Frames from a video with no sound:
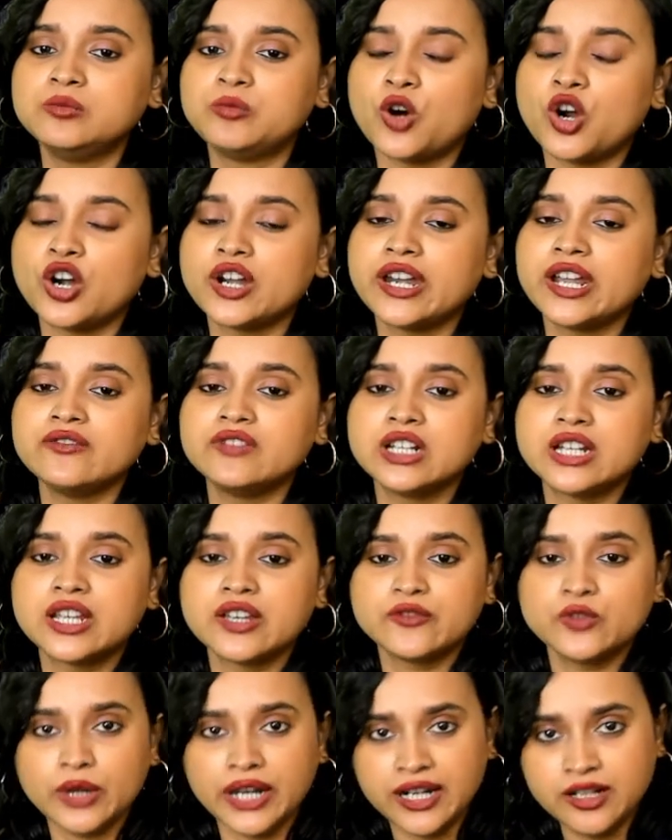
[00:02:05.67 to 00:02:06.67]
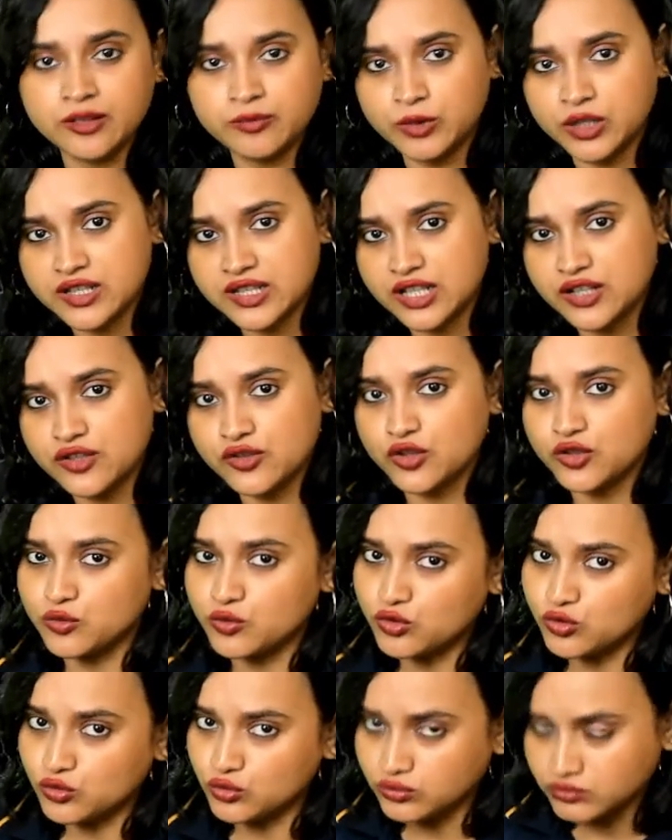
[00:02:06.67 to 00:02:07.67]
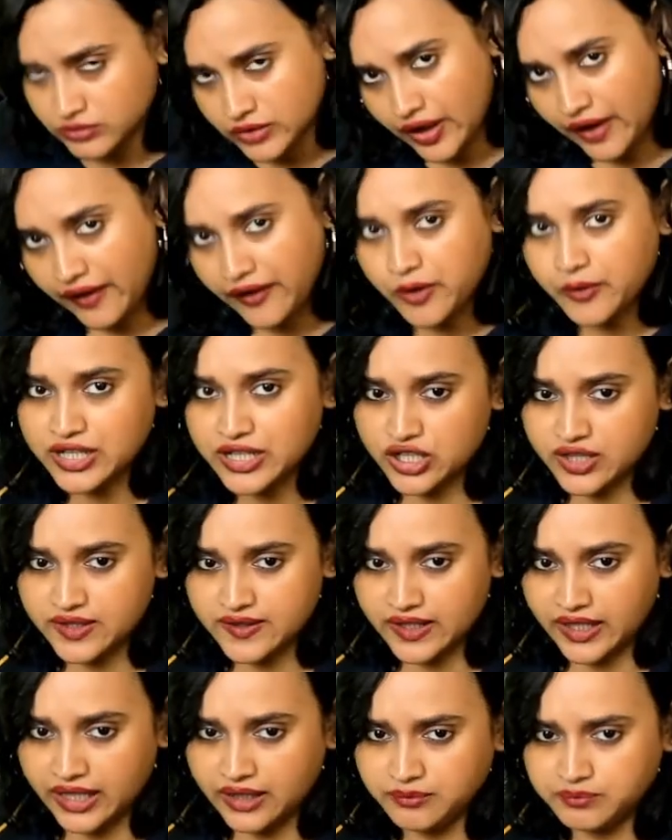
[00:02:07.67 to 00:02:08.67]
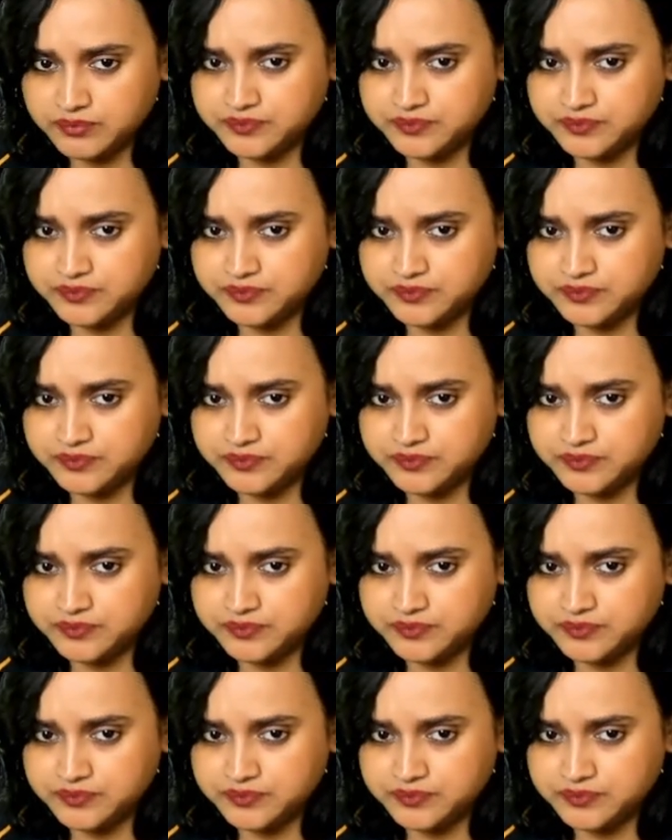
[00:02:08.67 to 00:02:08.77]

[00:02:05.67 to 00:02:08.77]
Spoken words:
bonding will give you 8%. So 2 to 3 questions again.